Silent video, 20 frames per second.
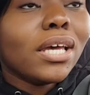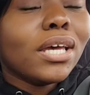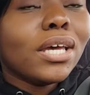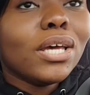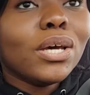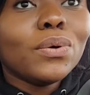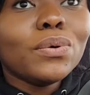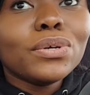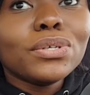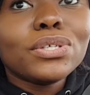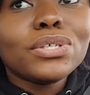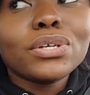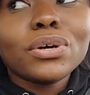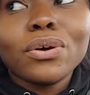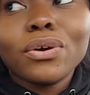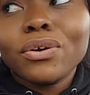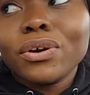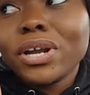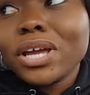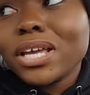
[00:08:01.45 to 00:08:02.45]
It was so
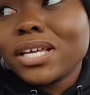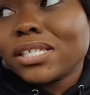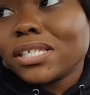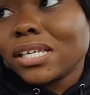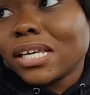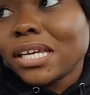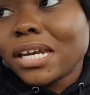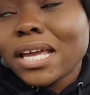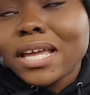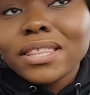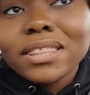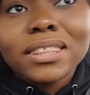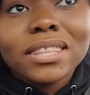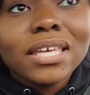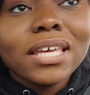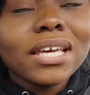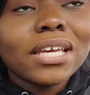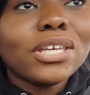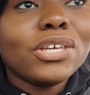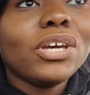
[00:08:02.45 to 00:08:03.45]
crazy. And I
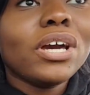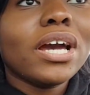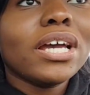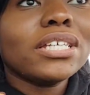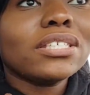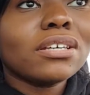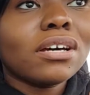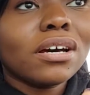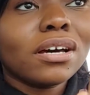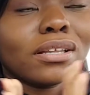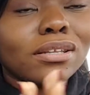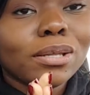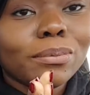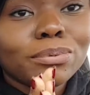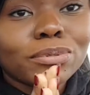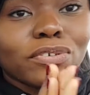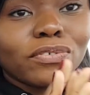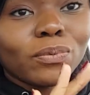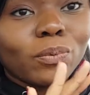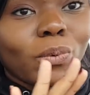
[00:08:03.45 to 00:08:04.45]
think you guys saw
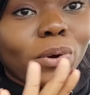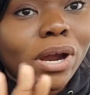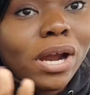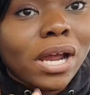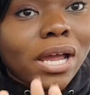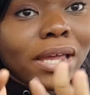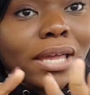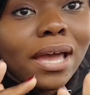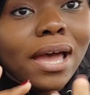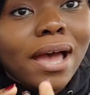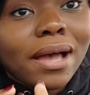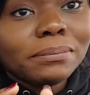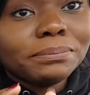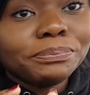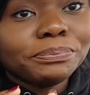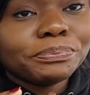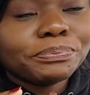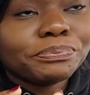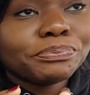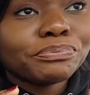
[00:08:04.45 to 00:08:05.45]
clips of where I
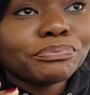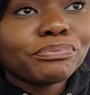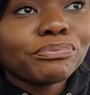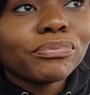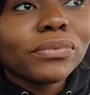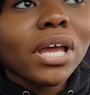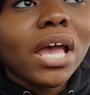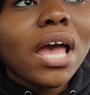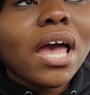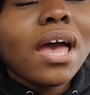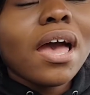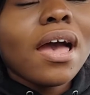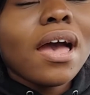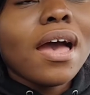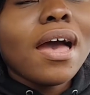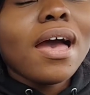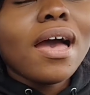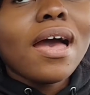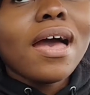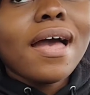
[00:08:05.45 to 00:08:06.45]
am.
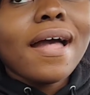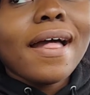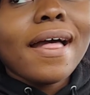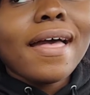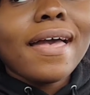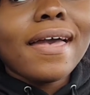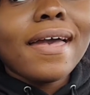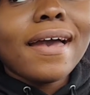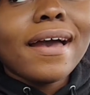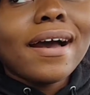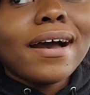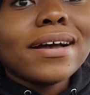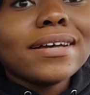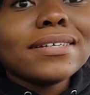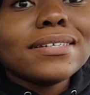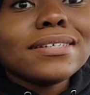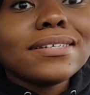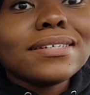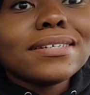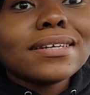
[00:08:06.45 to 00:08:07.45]

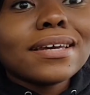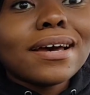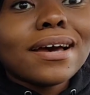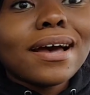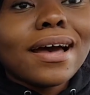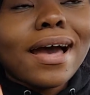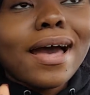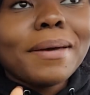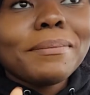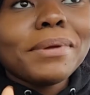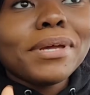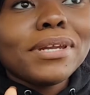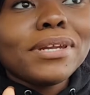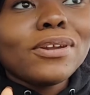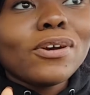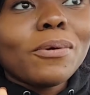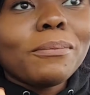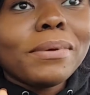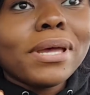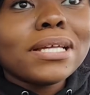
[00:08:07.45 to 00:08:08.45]
And I'm in
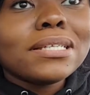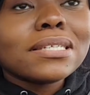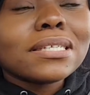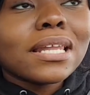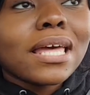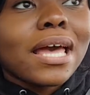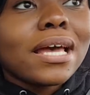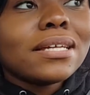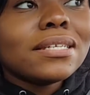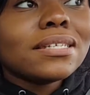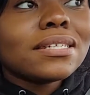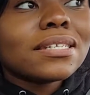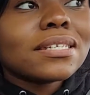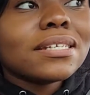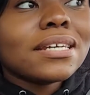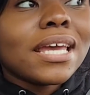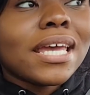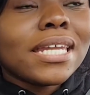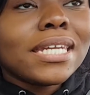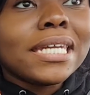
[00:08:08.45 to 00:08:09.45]
no man's land.
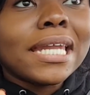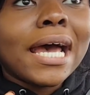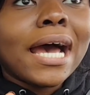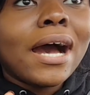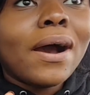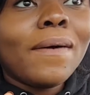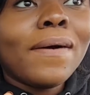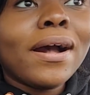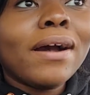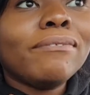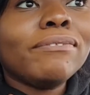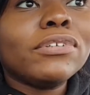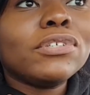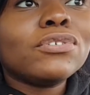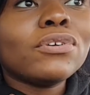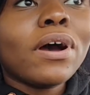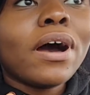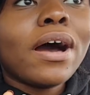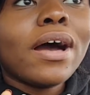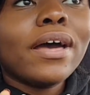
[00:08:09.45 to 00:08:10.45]
And now I have to
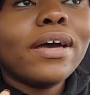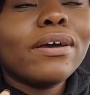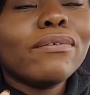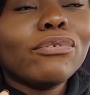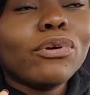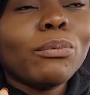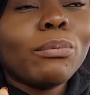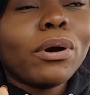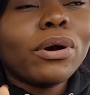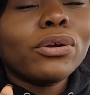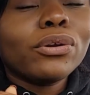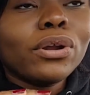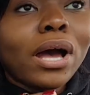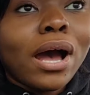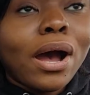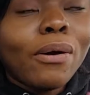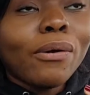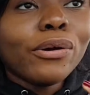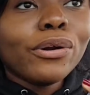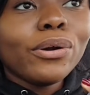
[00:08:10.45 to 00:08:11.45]
drive about an
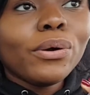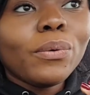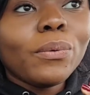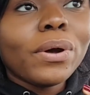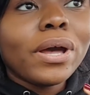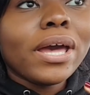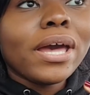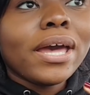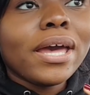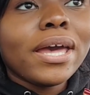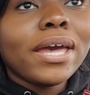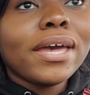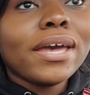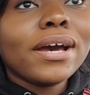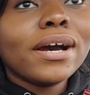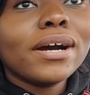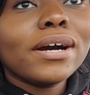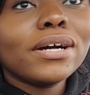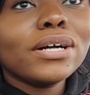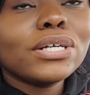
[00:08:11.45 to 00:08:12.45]
hour
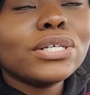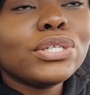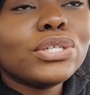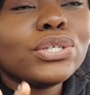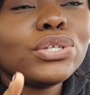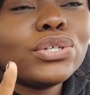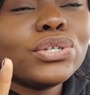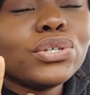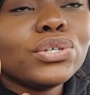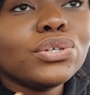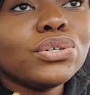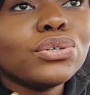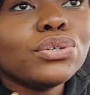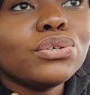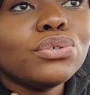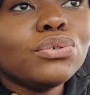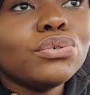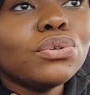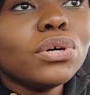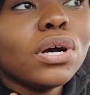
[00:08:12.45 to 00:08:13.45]
away
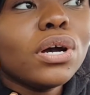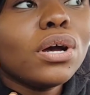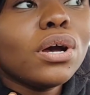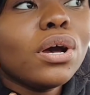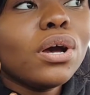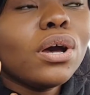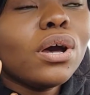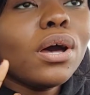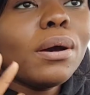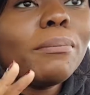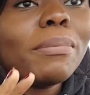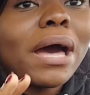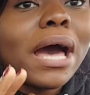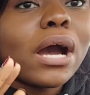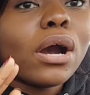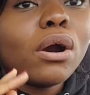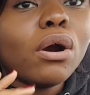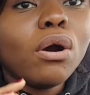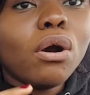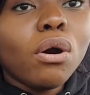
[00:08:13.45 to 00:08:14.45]
to
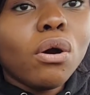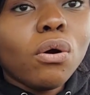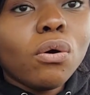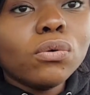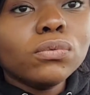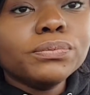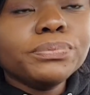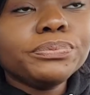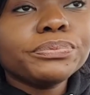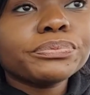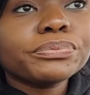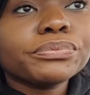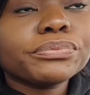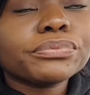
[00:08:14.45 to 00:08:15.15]
back home.